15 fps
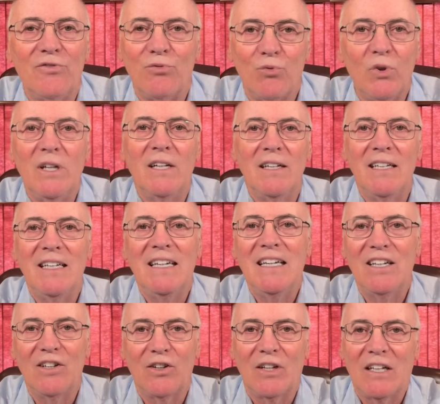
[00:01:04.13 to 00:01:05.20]
really
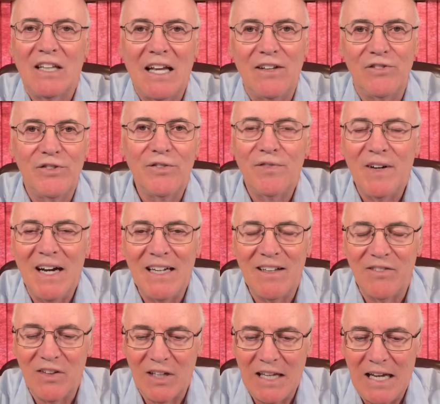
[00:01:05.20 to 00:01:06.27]
intensified
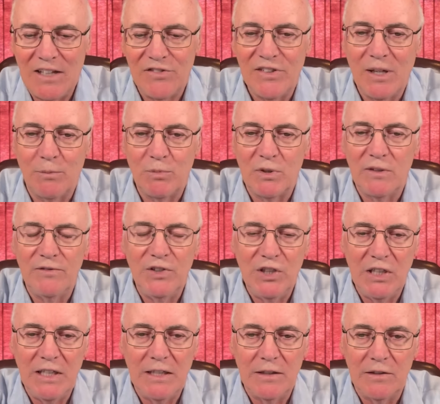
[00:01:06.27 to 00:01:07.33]
in the last number of
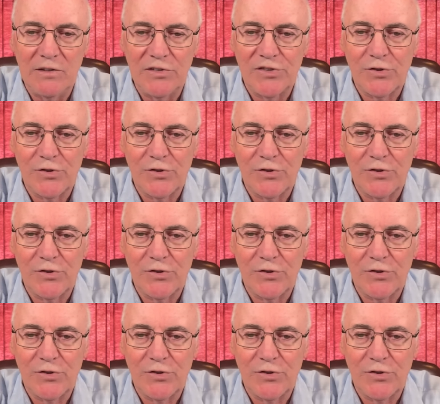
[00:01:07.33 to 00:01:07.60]
years.